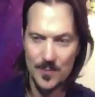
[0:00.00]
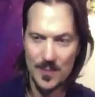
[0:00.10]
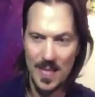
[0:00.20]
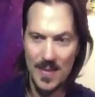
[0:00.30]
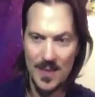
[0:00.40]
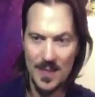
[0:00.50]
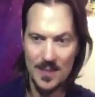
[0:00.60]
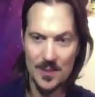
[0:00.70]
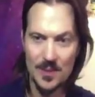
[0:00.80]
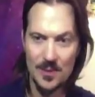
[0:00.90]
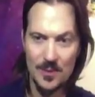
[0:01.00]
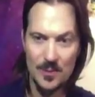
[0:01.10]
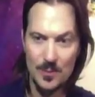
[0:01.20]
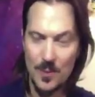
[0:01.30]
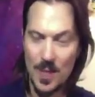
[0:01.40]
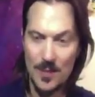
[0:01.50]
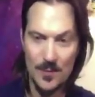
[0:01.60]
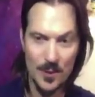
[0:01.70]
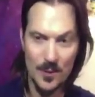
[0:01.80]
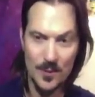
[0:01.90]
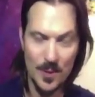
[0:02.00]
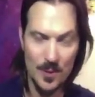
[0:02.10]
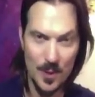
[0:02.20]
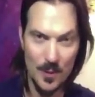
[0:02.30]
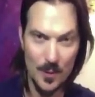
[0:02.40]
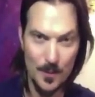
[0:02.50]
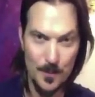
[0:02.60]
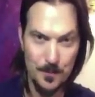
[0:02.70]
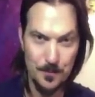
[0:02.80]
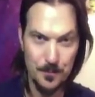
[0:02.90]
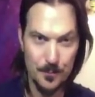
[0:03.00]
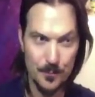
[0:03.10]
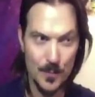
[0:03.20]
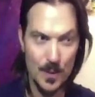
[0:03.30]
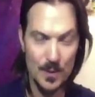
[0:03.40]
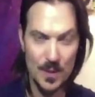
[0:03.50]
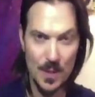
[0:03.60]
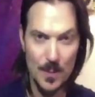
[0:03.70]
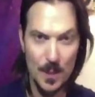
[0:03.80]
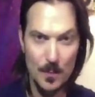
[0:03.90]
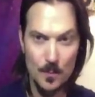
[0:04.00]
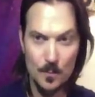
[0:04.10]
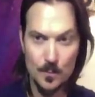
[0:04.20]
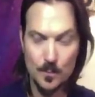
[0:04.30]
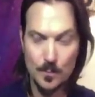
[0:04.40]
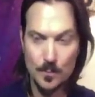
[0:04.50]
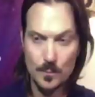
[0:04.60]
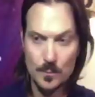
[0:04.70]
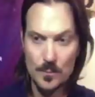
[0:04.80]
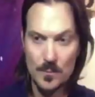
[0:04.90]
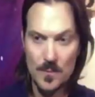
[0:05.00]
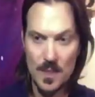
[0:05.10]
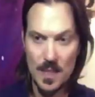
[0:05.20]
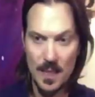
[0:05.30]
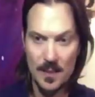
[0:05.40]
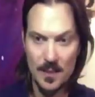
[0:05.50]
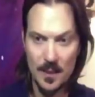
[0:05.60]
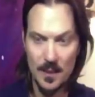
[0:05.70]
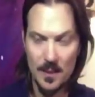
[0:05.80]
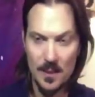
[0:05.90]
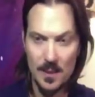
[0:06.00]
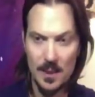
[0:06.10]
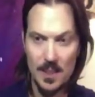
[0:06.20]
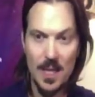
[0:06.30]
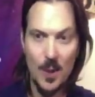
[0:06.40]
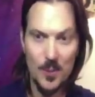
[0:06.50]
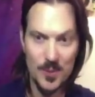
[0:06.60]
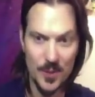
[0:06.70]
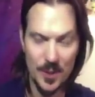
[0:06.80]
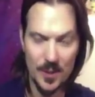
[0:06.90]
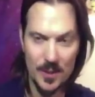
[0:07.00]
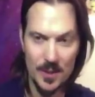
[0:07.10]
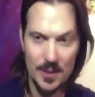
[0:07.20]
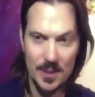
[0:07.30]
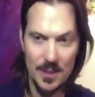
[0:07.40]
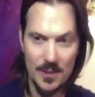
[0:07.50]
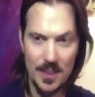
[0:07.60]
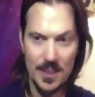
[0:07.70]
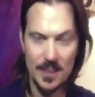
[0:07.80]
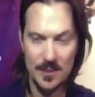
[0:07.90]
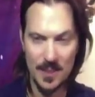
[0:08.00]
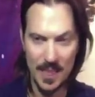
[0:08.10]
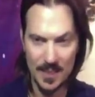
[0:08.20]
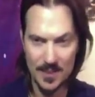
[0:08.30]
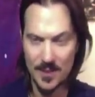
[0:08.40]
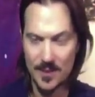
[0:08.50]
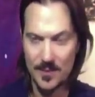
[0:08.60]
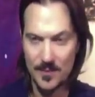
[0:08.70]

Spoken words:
and then his wife, girlfriend, whoever is coming in, and he helps her. He gets the